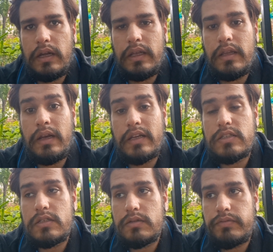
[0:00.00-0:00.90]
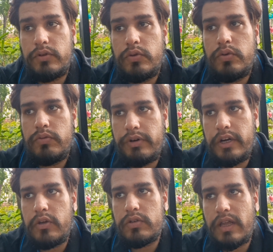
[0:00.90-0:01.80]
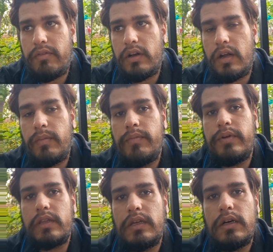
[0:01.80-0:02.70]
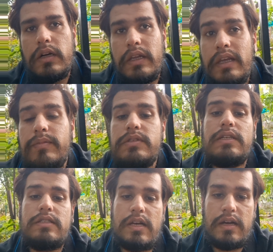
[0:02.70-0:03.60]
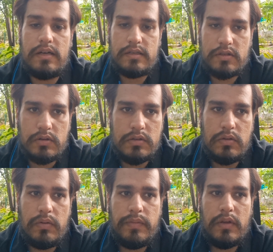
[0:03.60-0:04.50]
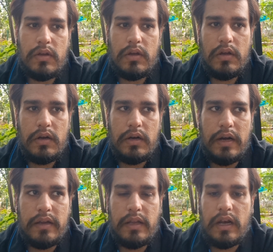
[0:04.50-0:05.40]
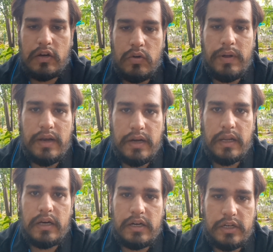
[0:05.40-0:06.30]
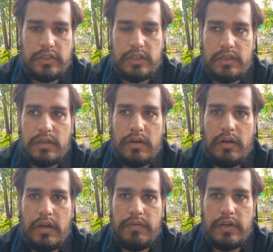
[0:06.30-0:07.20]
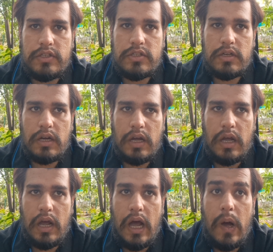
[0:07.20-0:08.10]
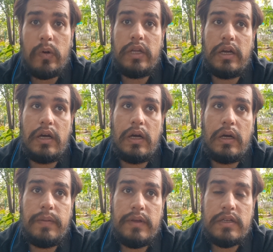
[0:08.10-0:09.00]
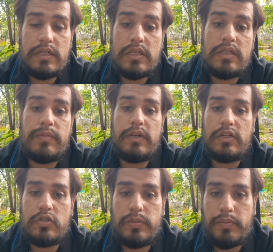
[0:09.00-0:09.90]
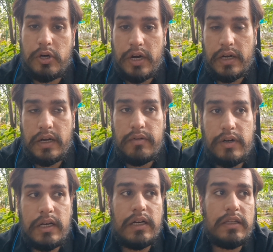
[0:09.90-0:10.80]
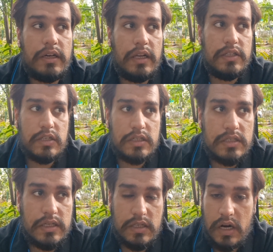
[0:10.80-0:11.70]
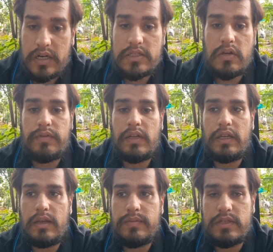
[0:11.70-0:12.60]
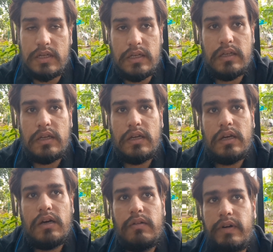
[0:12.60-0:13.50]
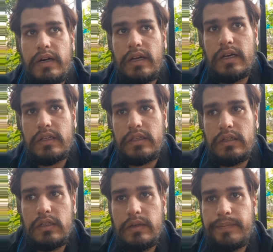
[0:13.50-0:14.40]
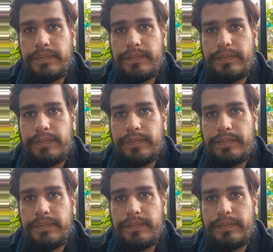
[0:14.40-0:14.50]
in the next few videos I will come up with the EMC standards also, that are the electromagnetic conduction, in which how the system needs to be protected, what are the dangerous hazards of the EMC, what are the